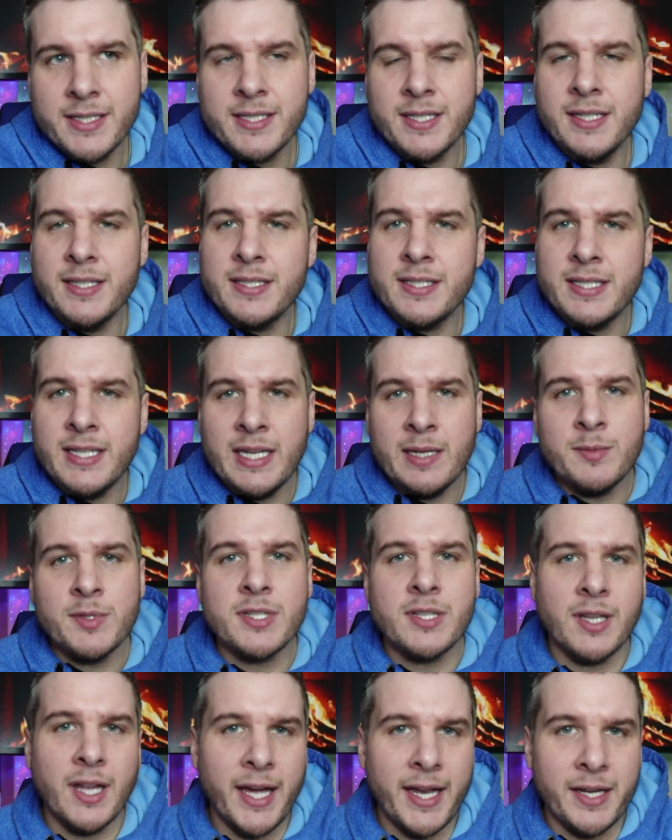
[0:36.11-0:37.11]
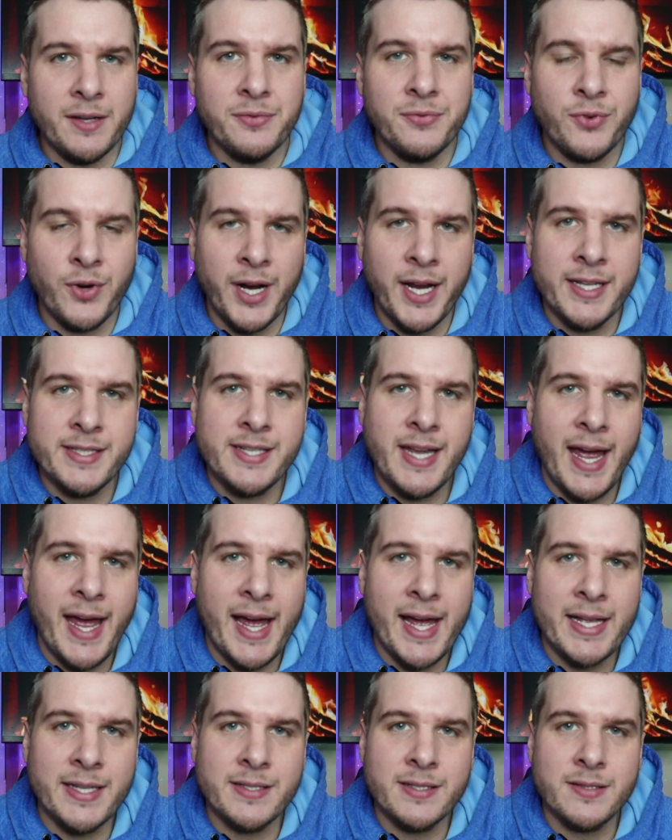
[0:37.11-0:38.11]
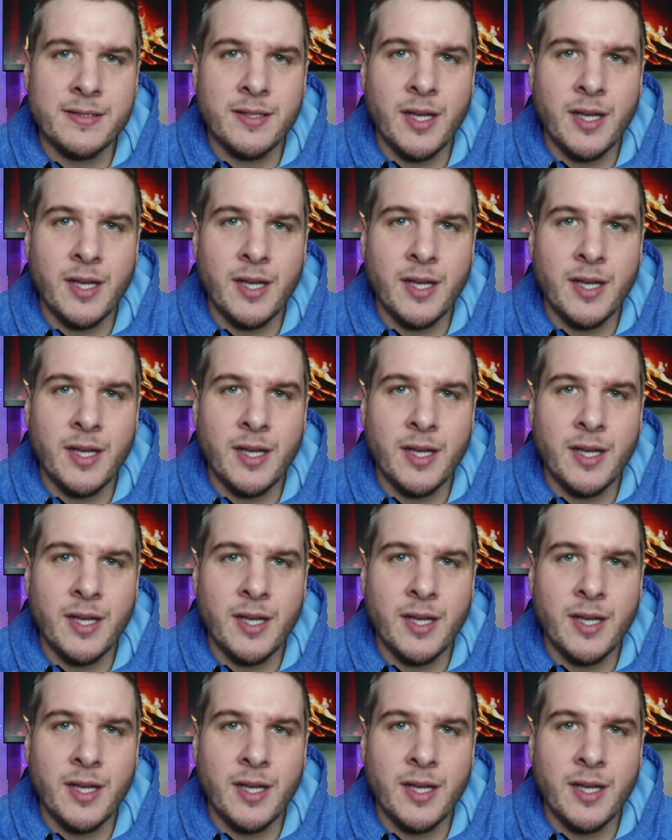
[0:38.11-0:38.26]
And it seems like France has